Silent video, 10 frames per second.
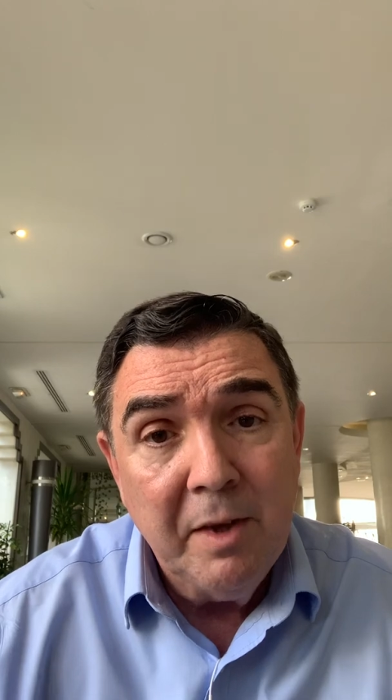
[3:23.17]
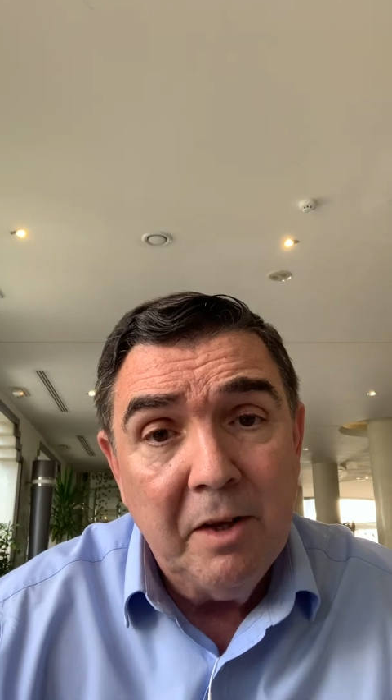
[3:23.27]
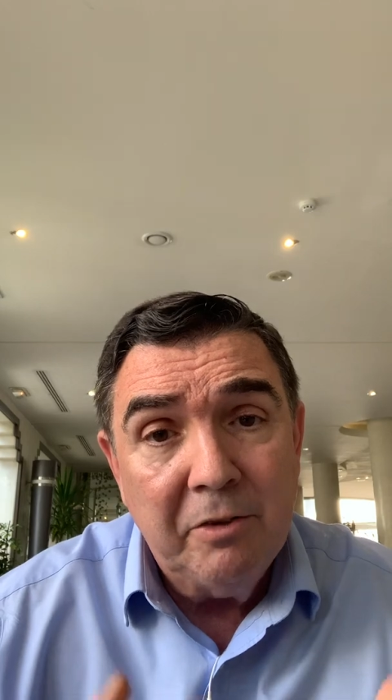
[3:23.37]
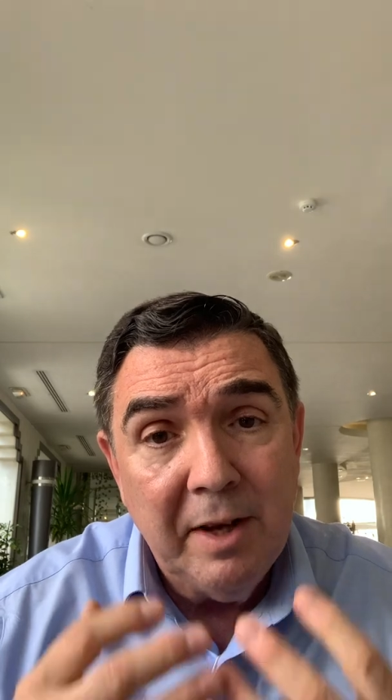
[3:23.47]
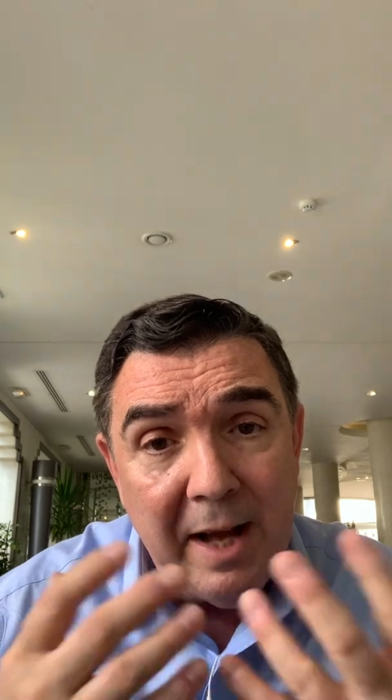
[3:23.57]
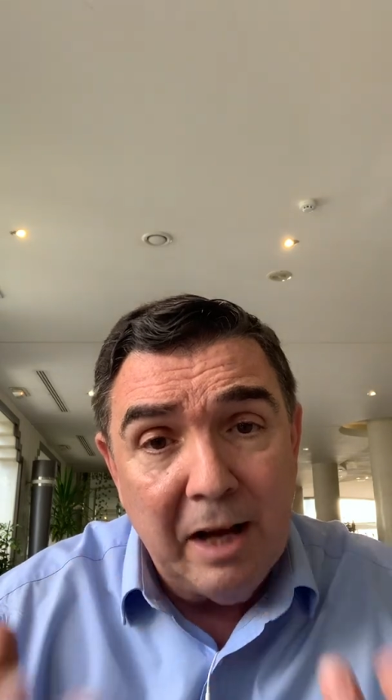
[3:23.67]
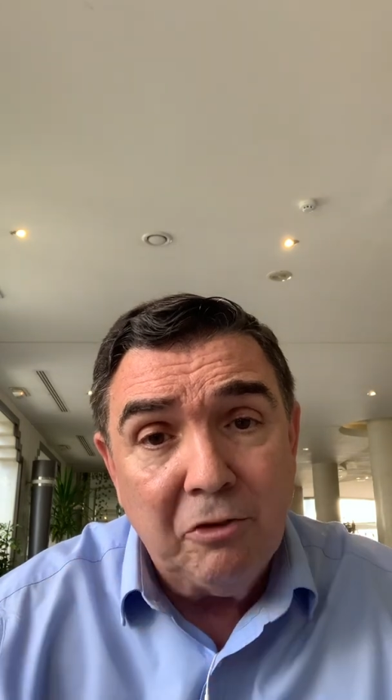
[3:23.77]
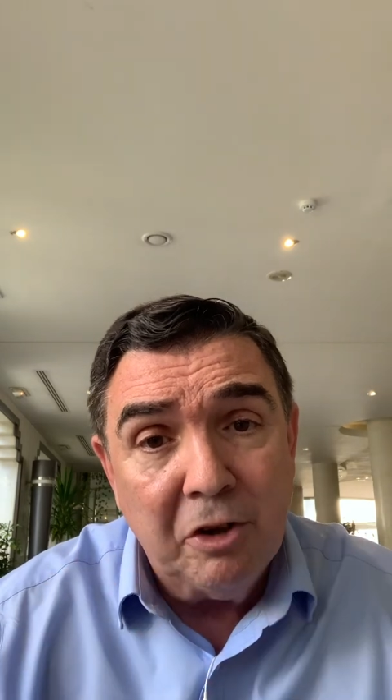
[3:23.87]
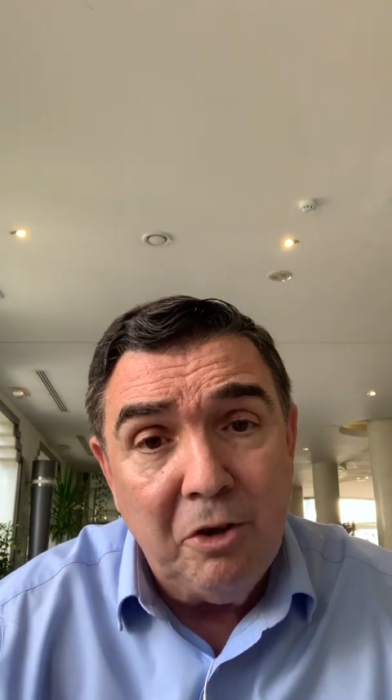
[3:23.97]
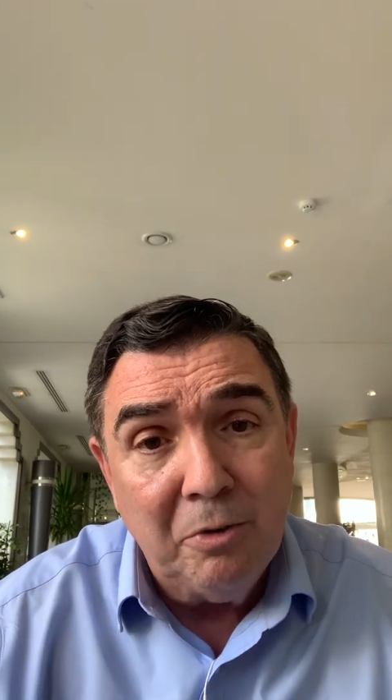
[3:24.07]
to
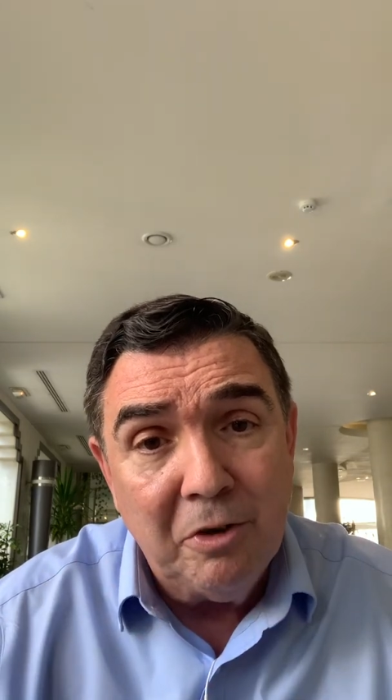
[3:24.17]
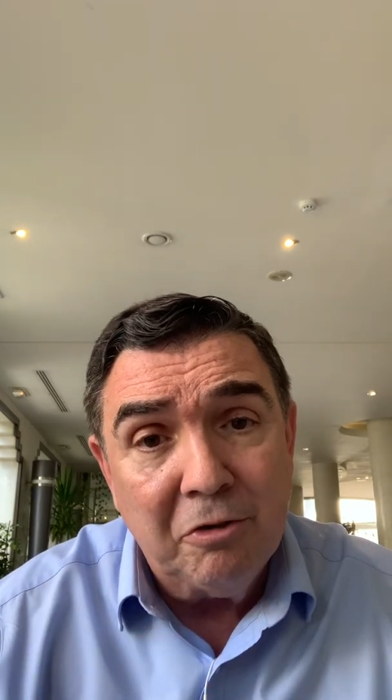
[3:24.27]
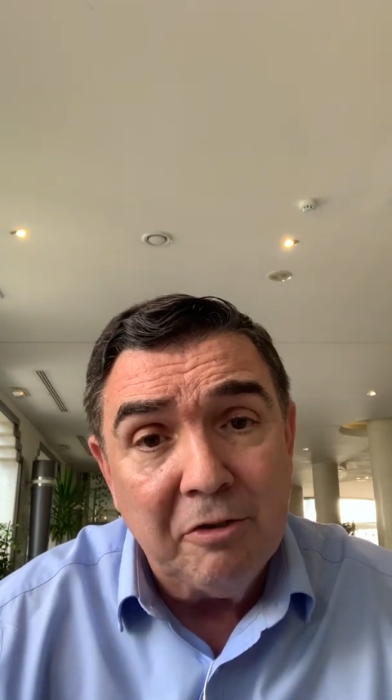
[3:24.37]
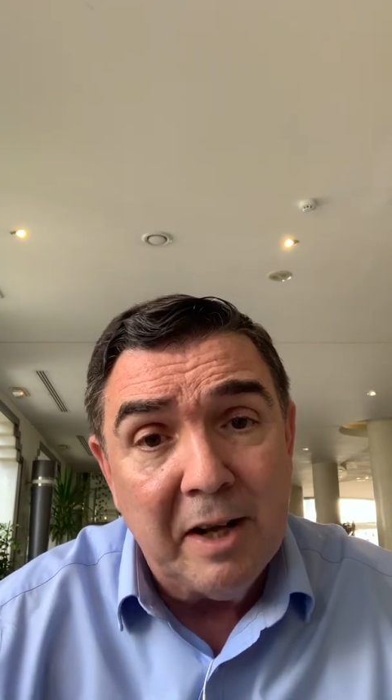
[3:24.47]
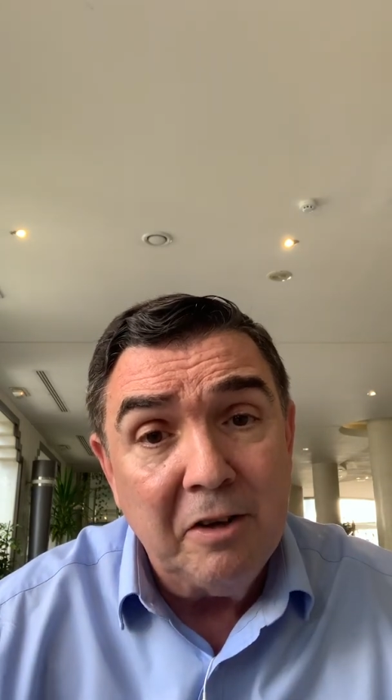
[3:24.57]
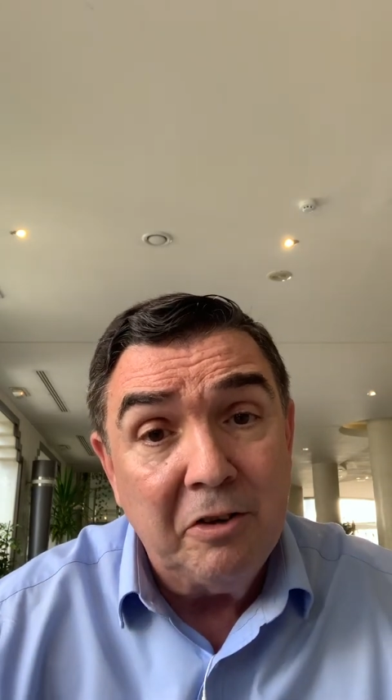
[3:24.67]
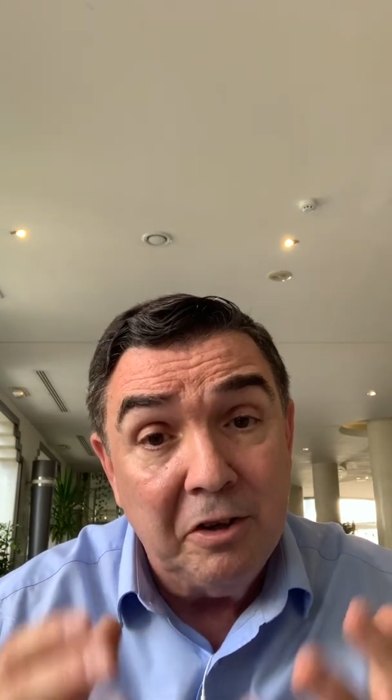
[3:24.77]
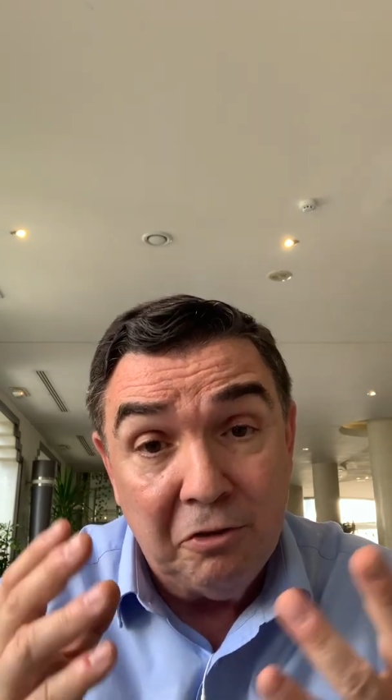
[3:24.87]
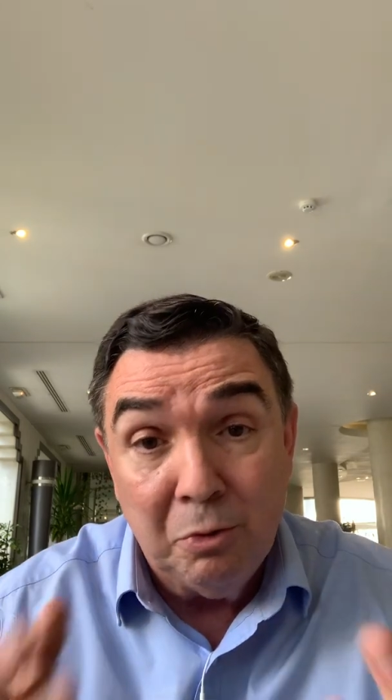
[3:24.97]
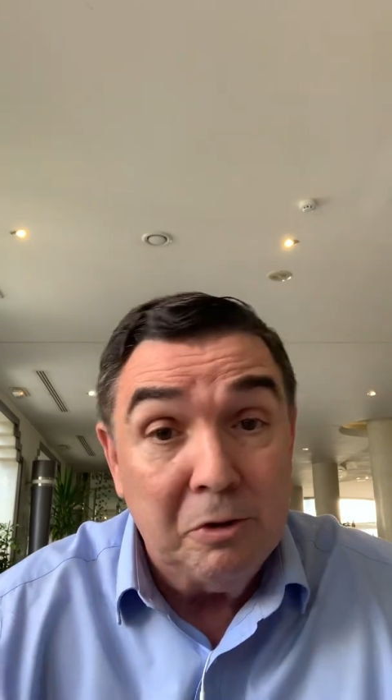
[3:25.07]
execute your
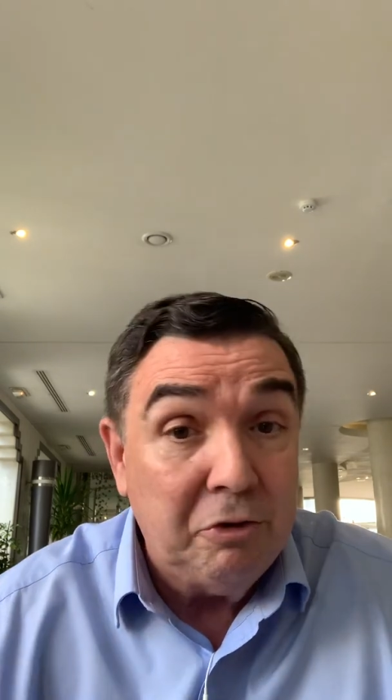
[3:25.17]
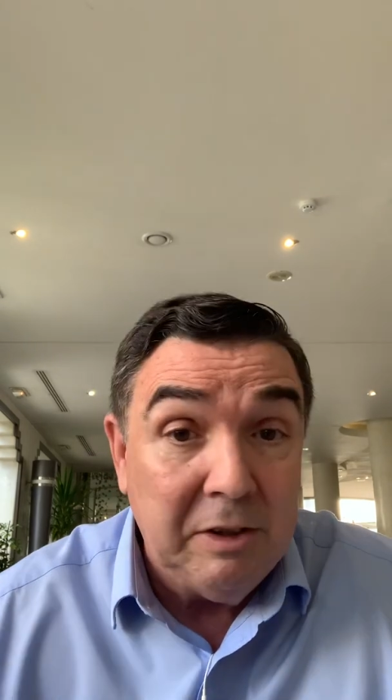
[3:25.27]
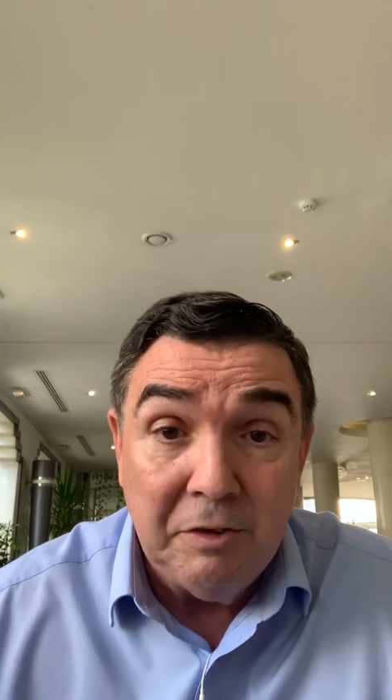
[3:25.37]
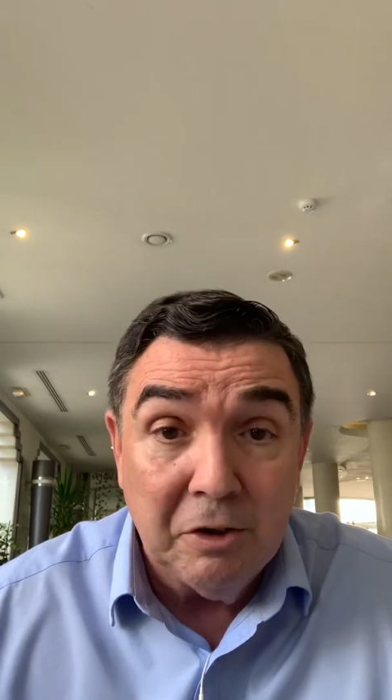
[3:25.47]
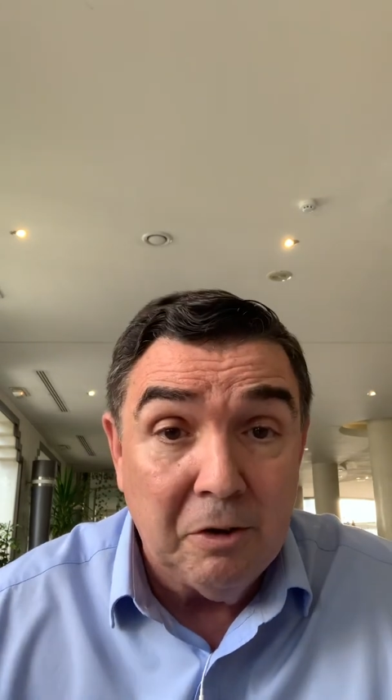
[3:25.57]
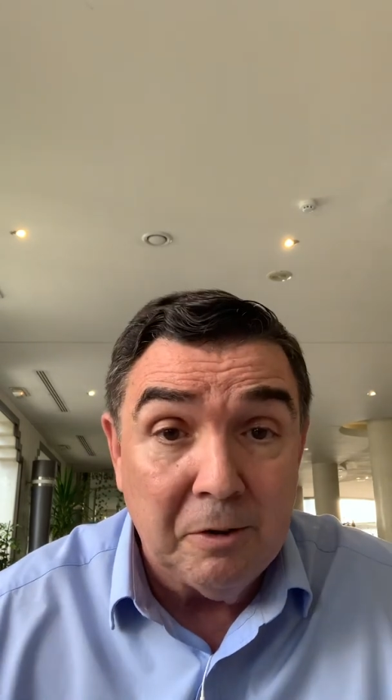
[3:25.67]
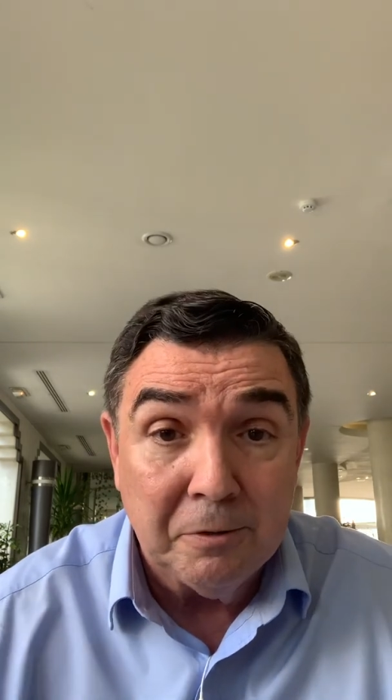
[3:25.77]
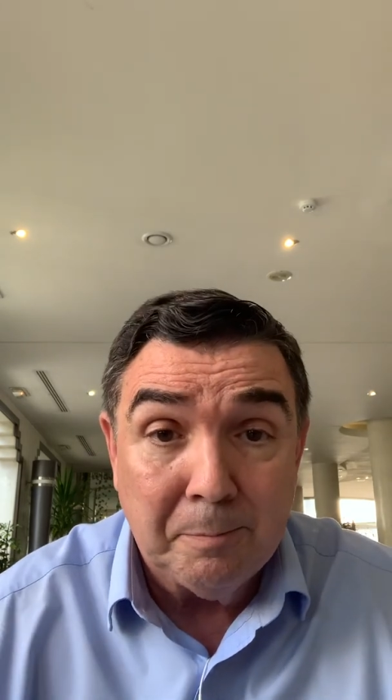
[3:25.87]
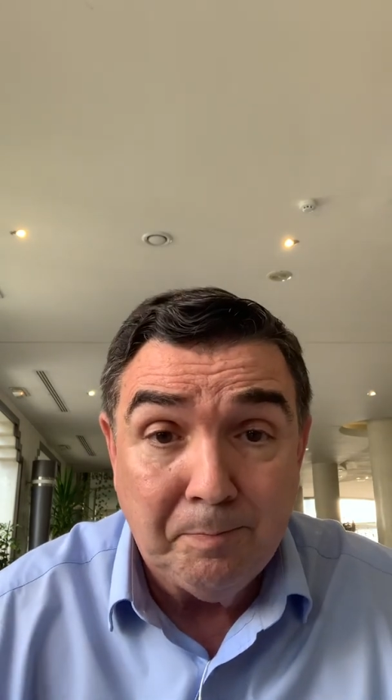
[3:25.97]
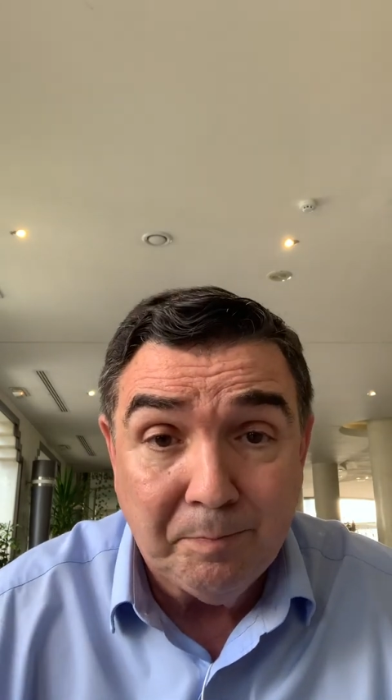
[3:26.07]
strategies, to achieve your goals?